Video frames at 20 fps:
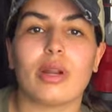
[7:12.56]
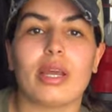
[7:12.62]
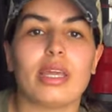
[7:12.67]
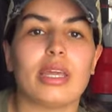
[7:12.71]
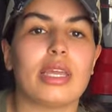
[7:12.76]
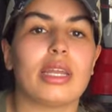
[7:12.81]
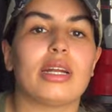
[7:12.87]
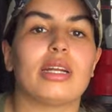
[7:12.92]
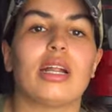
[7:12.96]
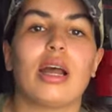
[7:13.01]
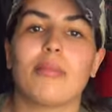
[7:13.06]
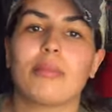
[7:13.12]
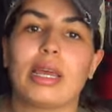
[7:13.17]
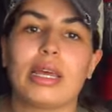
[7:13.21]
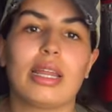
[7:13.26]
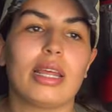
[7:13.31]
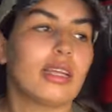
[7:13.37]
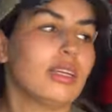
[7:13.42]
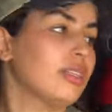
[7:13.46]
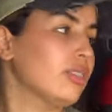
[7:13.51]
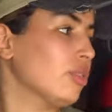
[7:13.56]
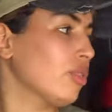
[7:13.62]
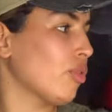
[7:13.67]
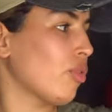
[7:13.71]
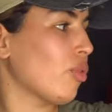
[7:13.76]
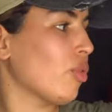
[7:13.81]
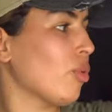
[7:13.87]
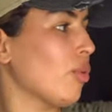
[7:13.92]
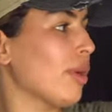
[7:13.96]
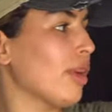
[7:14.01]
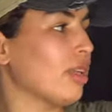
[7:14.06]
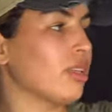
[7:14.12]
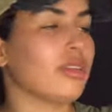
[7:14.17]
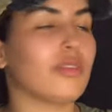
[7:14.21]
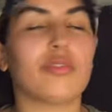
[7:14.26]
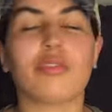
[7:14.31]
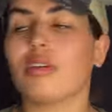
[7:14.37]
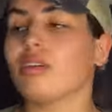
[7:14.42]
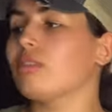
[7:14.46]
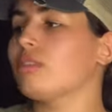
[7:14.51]
right here, I'm gonna either throw it in
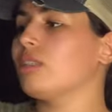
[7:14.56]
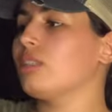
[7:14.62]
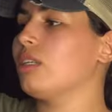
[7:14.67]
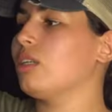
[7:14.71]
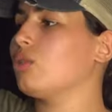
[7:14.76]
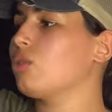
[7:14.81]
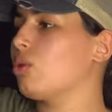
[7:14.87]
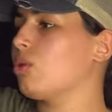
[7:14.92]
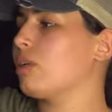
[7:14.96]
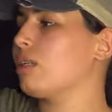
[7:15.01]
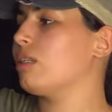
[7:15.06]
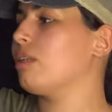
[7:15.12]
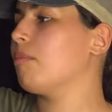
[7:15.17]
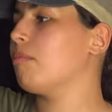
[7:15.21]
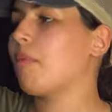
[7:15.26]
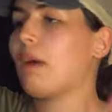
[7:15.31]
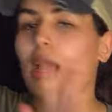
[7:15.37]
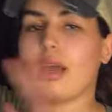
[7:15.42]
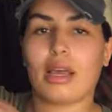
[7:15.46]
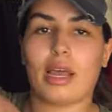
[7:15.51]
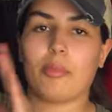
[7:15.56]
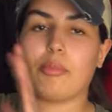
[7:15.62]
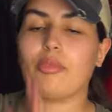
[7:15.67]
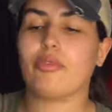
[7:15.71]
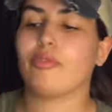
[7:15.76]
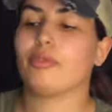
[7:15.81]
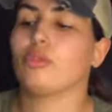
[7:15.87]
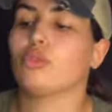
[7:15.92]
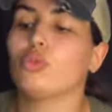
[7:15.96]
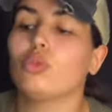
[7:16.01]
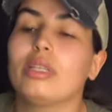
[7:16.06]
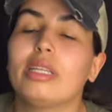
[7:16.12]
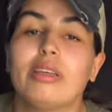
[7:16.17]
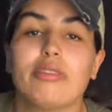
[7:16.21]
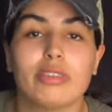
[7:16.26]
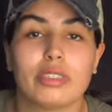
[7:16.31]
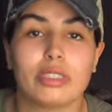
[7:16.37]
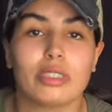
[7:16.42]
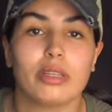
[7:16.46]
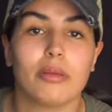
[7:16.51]
the front seat or in the back. I prefer to
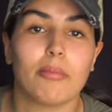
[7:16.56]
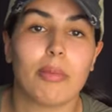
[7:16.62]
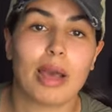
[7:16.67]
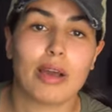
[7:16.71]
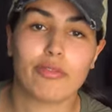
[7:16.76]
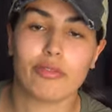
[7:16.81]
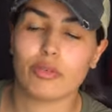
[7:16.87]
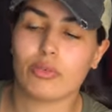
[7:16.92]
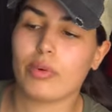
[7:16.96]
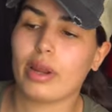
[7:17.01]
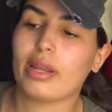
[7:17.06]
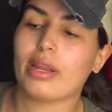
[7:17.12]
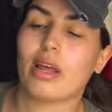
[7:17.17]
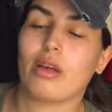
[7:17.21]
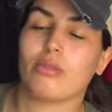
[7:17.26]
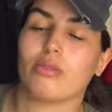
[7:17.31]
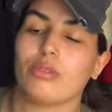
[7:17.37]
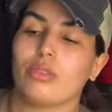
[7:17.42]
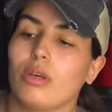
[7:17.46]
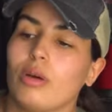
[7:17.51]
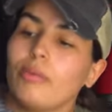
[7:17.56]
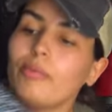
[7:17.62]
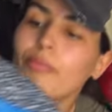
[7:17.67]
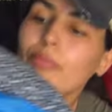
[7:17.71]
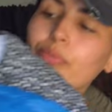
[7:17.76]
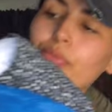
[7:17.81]
leave it in the back for right now. So